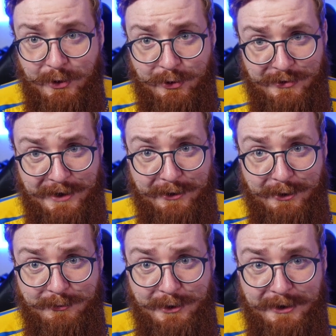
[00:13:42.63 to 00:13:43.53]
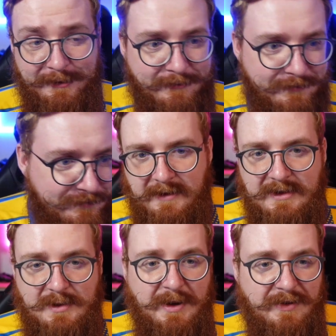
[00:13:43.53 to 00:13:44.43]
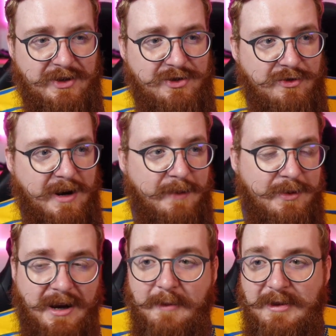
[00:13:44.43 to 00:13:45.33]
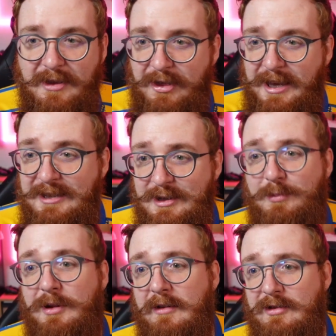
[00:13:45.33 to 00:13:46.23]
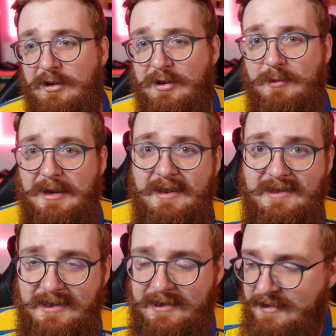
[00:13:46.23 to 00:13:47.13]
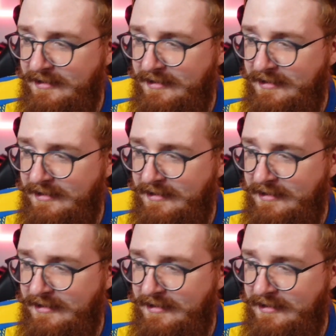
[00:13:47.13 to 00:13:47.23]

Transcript: You're telling me. It's a bit of a scrap here. I mean, the thing is, the playoffs are not going to be easy.